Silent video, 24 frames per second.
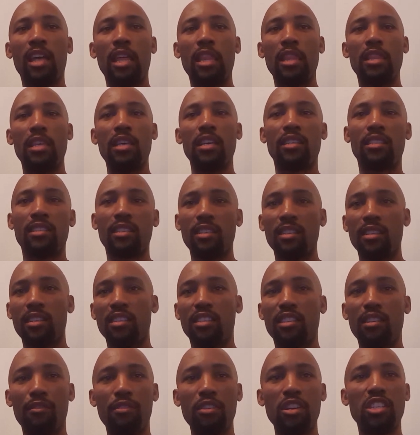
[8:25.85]

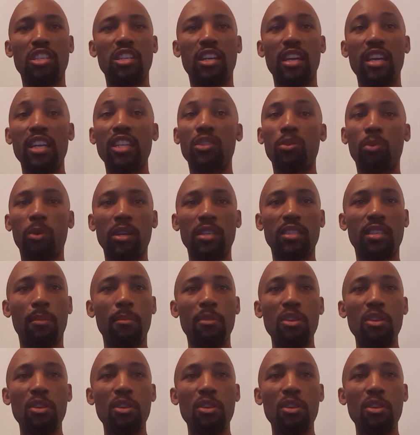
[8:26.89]
division interesting.